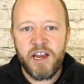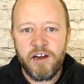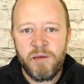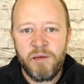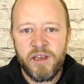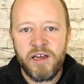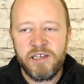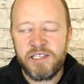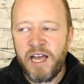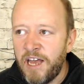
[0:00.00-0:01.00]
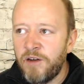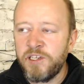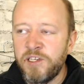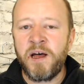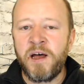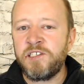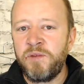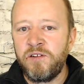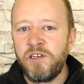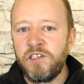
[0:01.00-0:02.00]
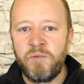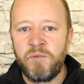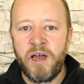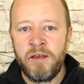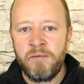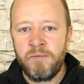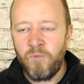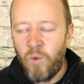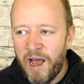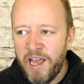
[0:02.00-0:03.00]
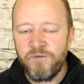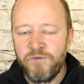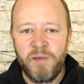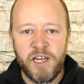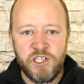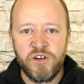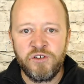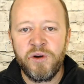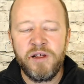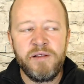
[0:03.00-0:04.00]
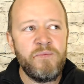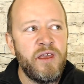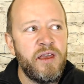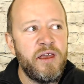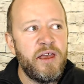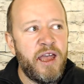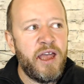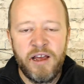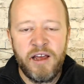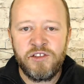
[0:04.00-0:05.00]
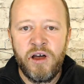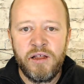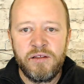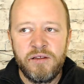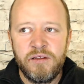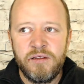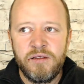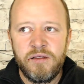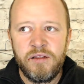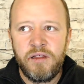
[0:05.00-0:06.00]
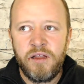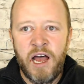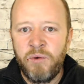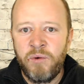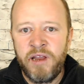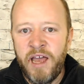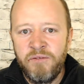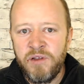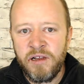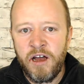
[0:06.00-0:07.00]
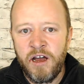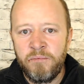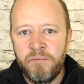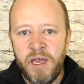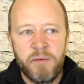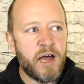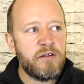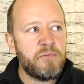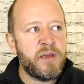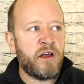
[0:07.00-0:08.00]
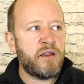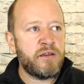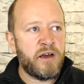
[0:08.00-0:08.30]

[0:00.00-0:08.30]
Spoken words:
me, because I had a responsibility to my wife, my children, and I thought I wouldn't have an income. Maybe I would be on,